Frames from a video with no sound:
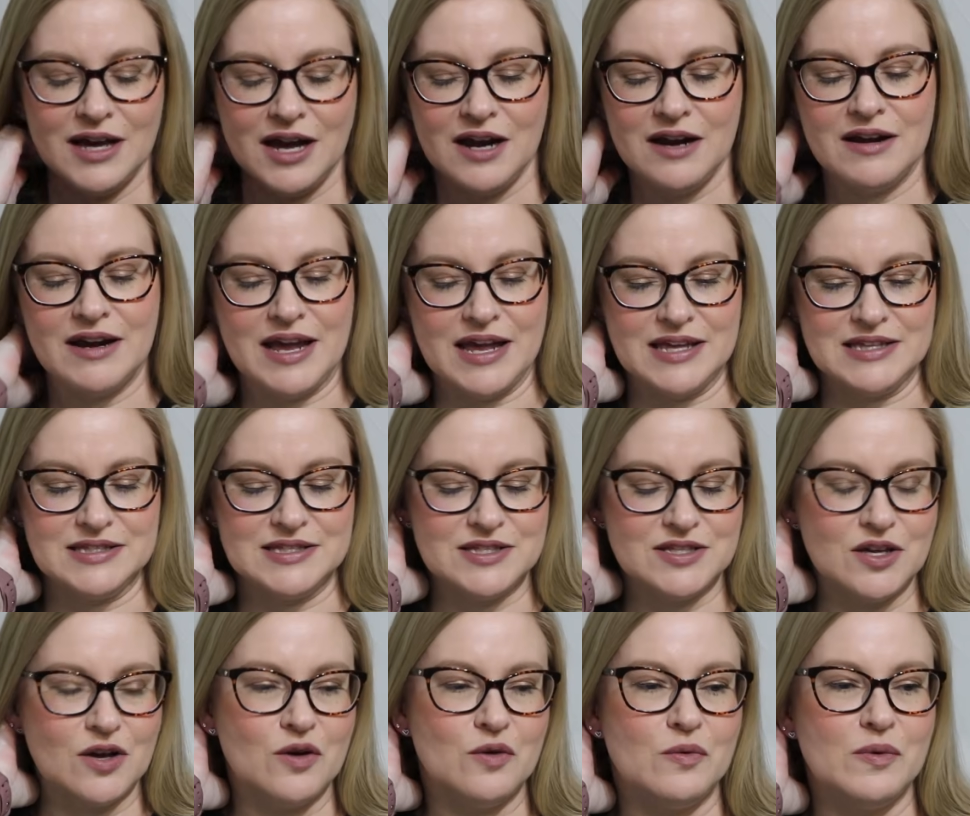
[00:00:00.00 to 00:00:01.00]
All right,
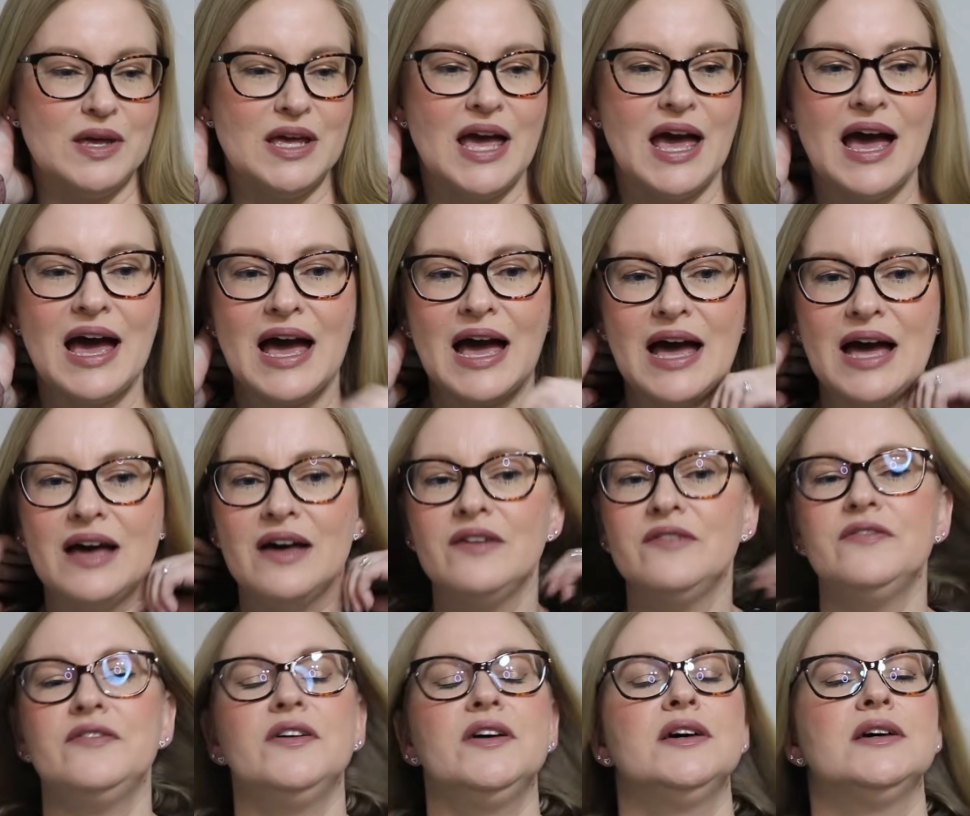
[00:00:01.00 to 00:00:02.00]
so we
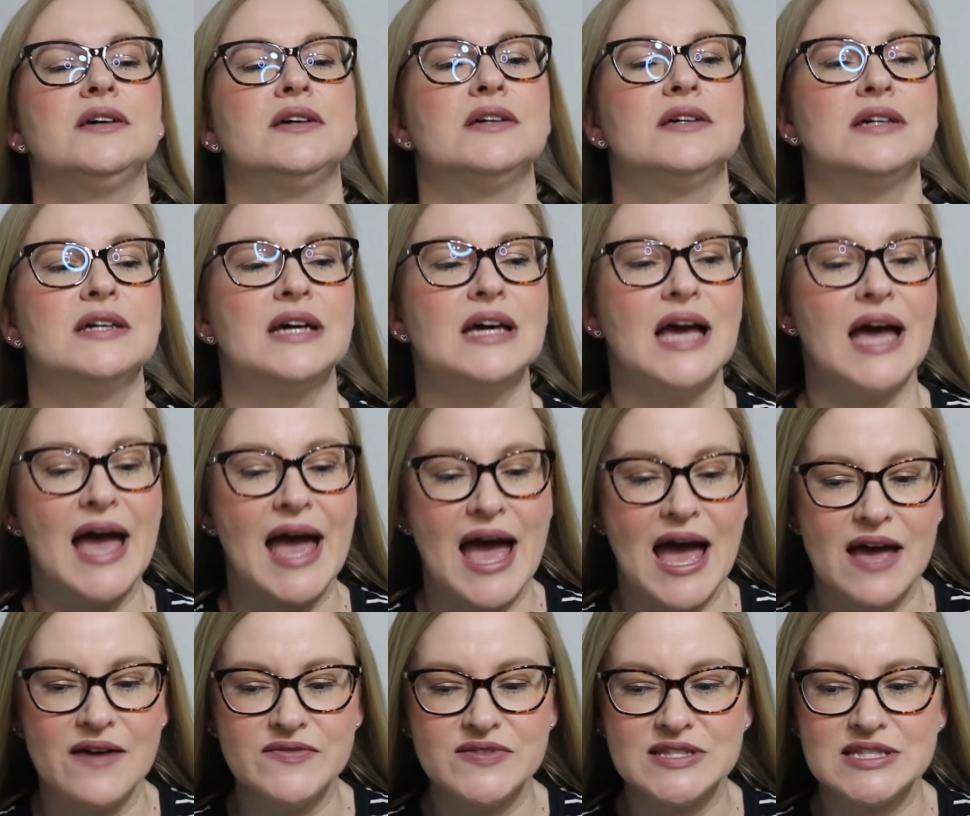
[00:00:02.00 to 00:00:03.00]
have
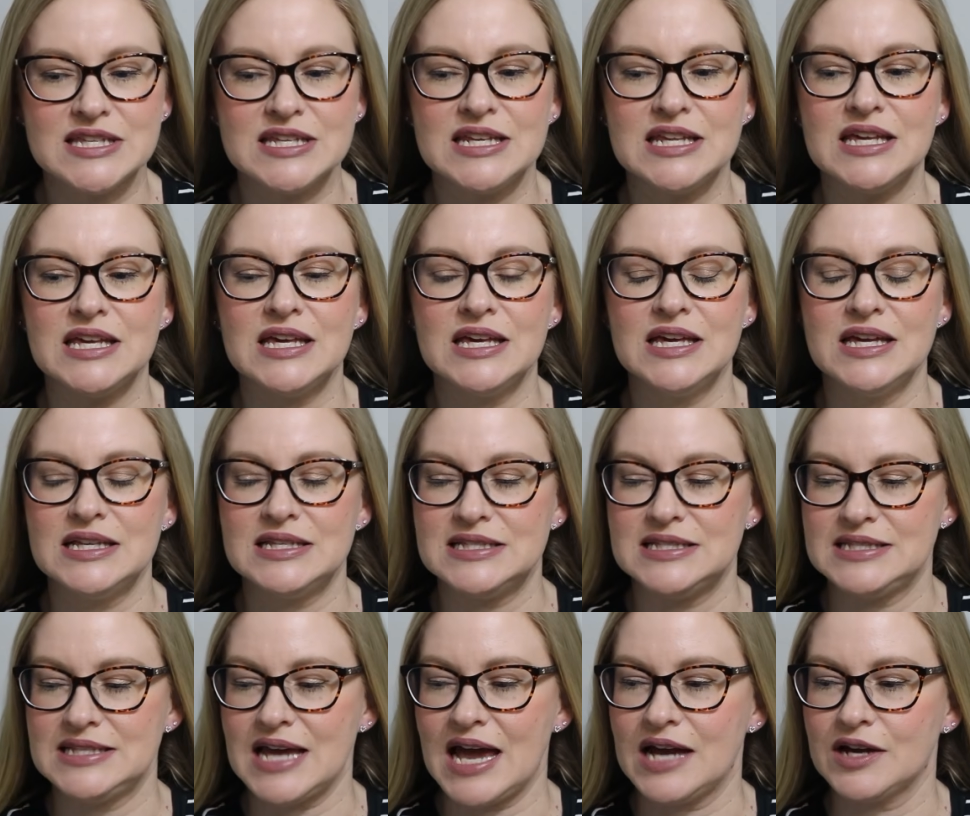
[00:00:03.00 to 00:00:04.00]
Half City,
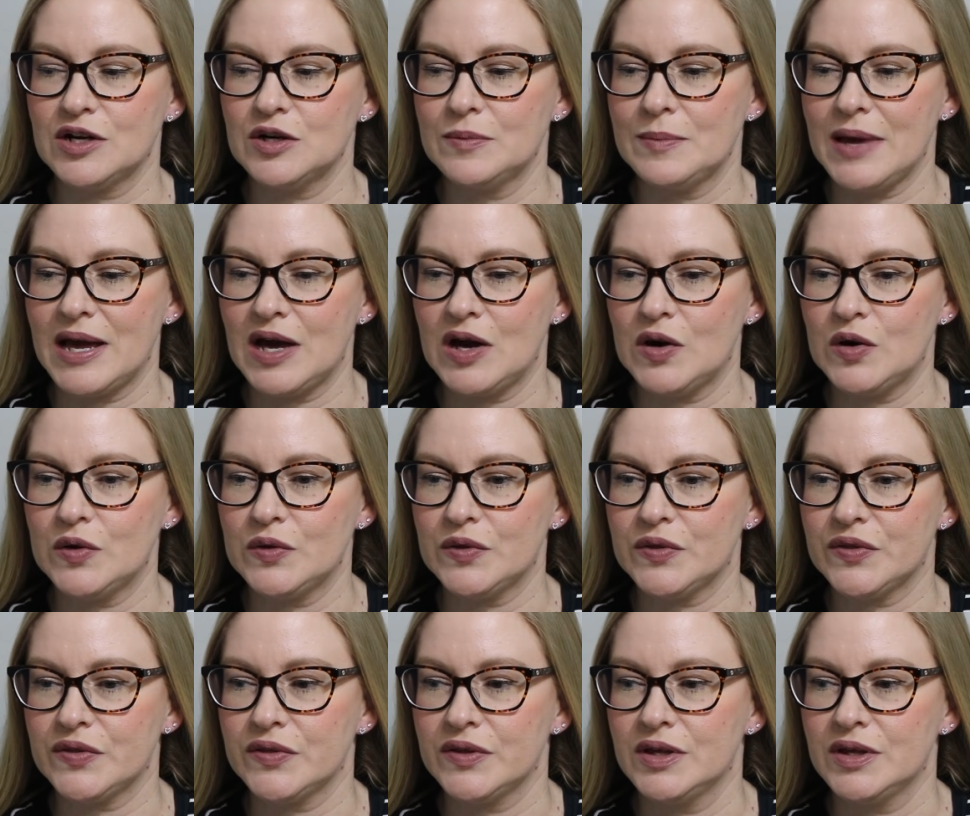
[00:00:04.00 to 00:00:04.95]
Daggermouth,